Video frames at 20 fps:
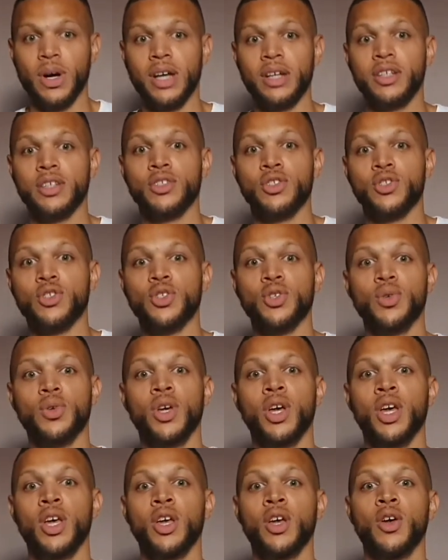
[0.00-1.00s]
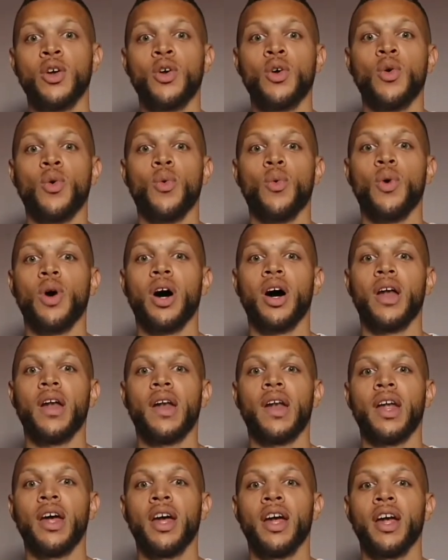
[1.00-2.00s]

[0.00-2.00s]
1, 2, 1.